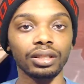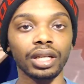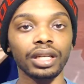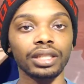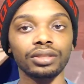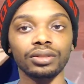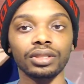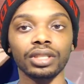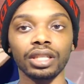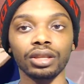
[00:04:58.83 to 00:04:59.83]
I guess you
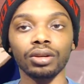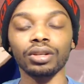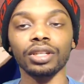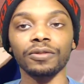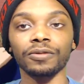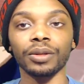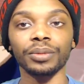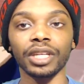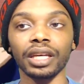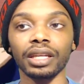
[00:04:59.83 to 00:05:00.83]
could say, learning
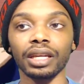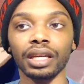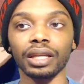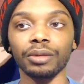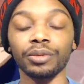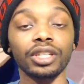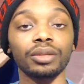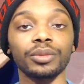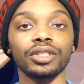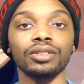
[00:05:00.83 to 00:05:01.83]
from that and
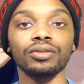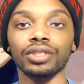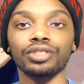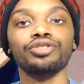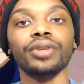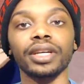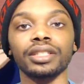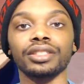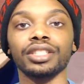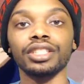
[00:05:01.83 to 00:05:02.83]
using
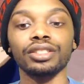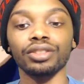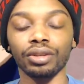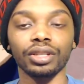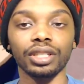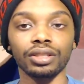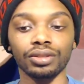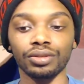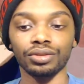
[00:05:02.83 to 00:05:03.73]
strategy. He's learning to use